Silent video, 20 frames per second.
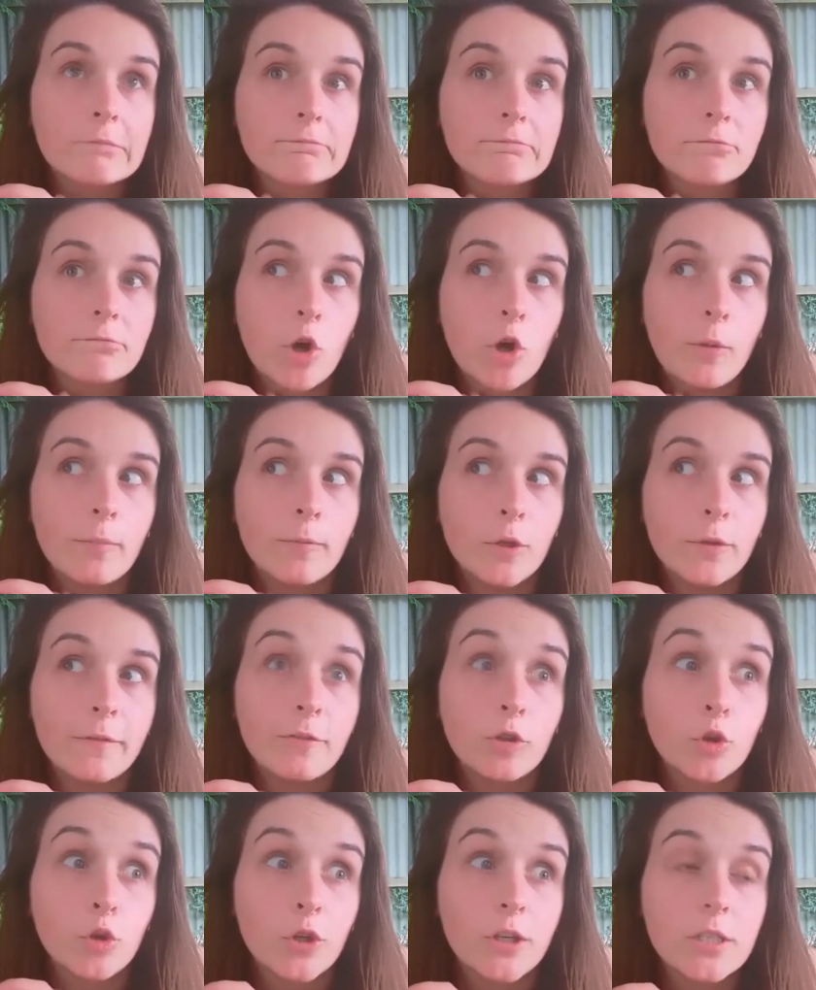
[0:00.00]

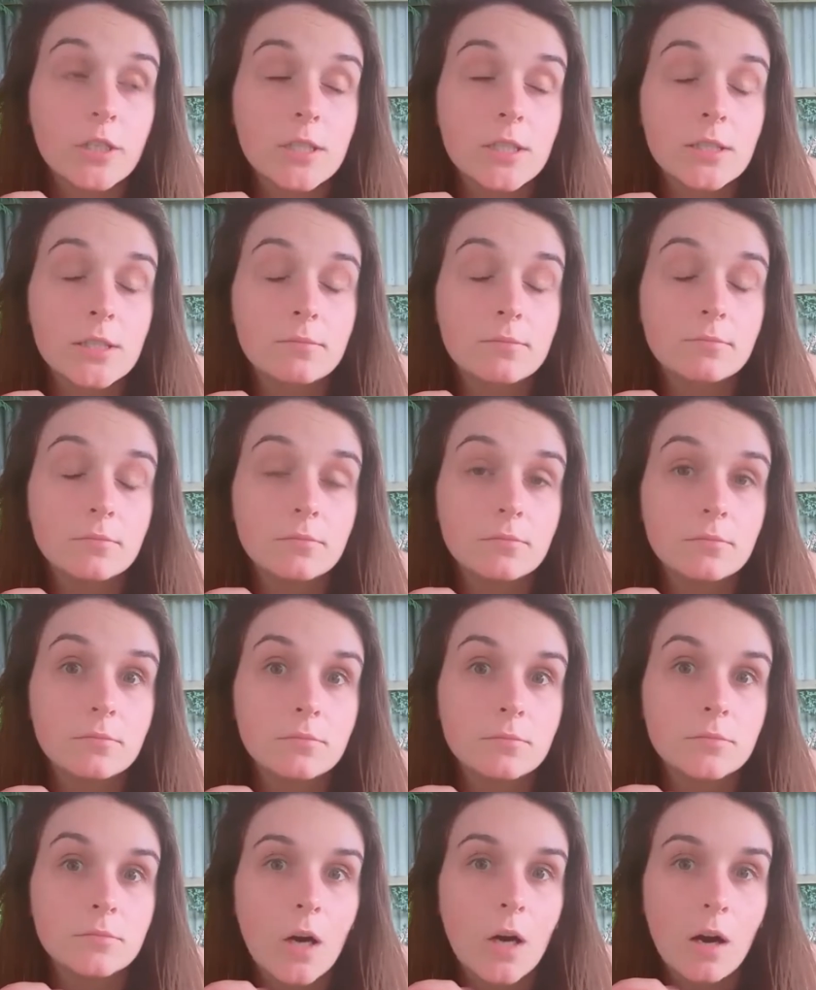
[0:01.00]
omnivorous
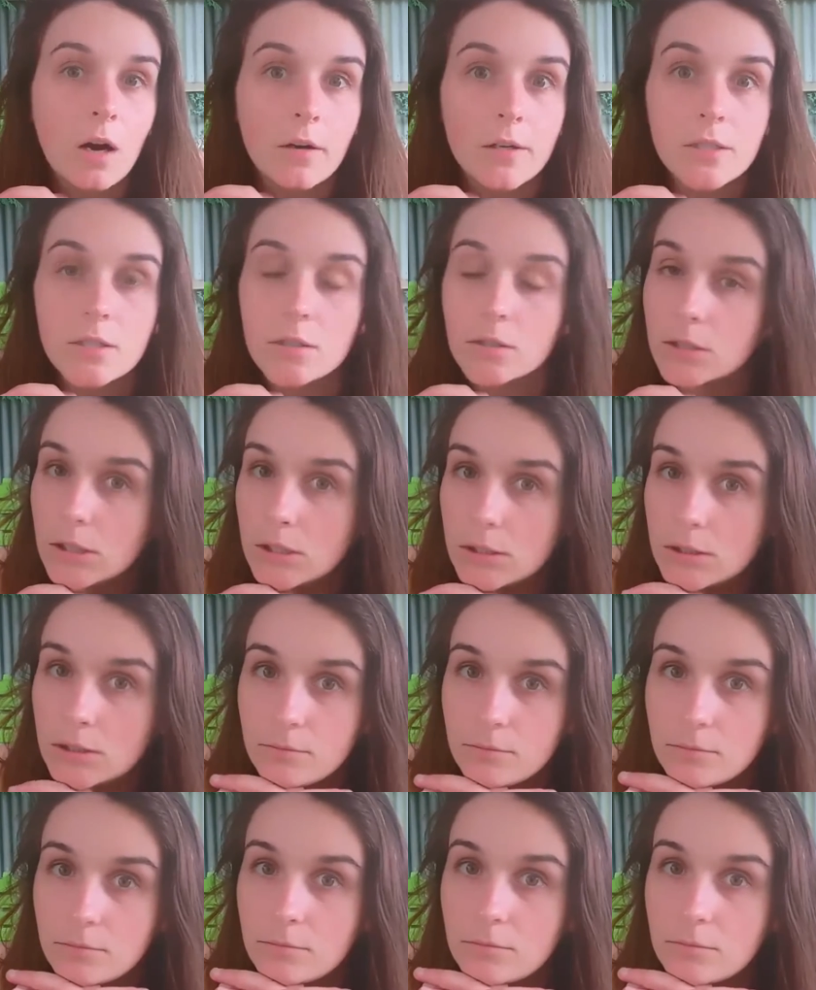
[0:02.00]
horror stories
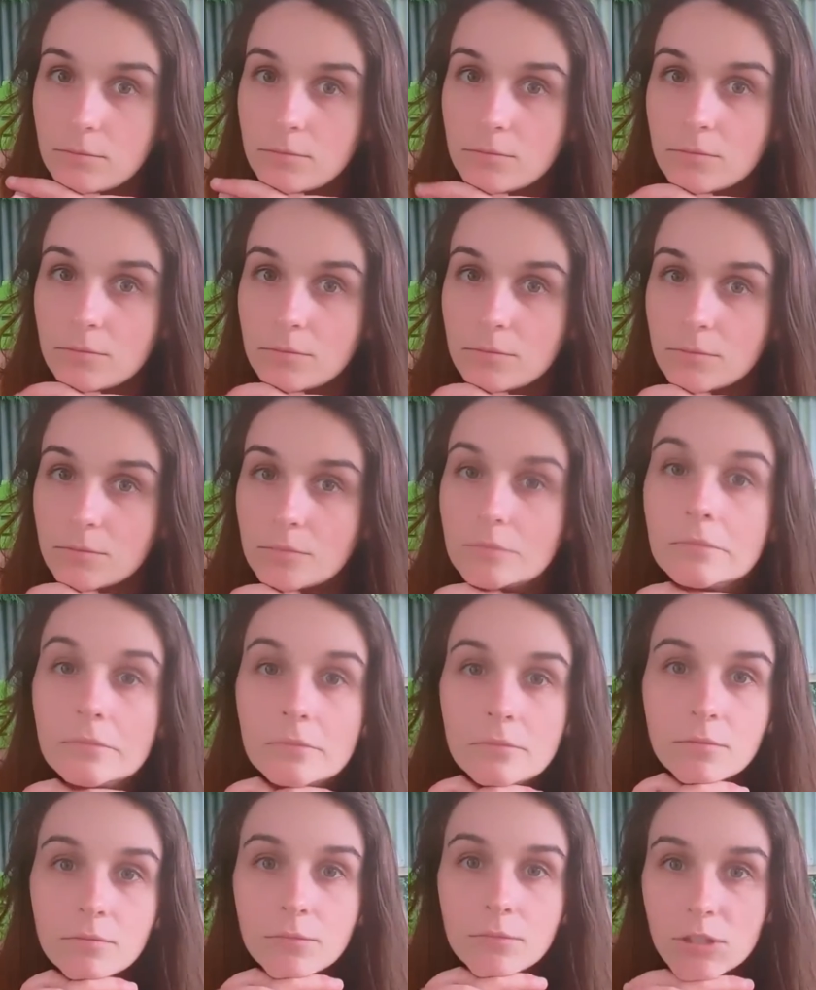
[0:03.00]

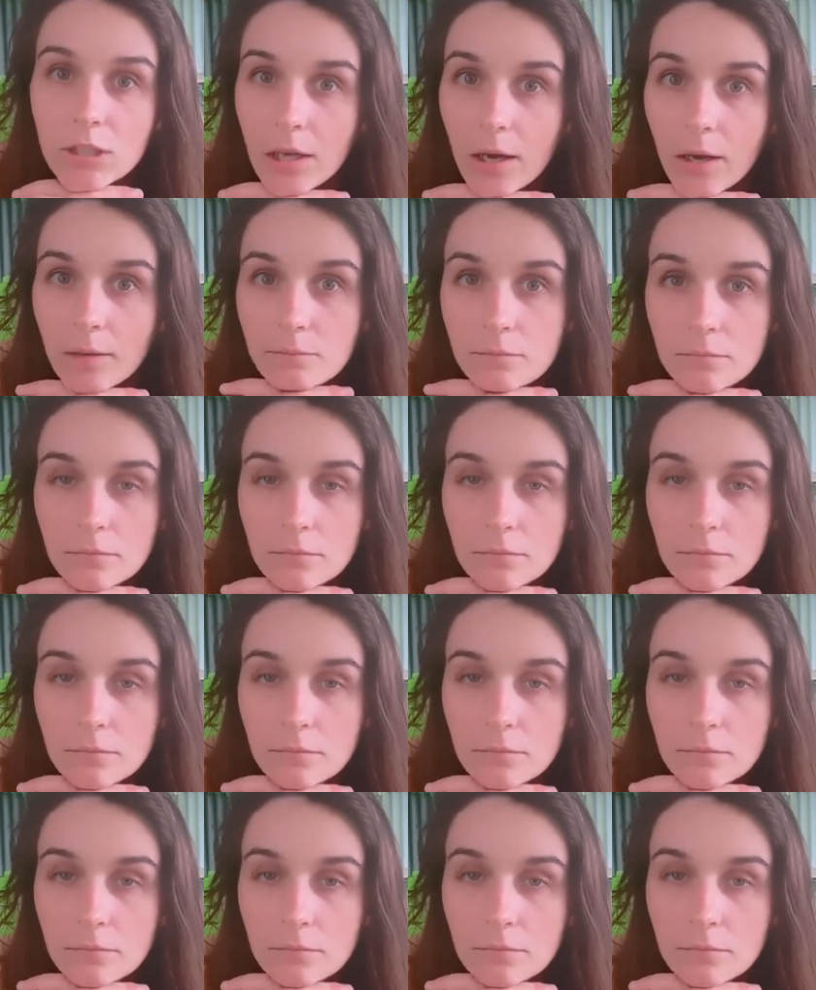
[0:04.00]
to come.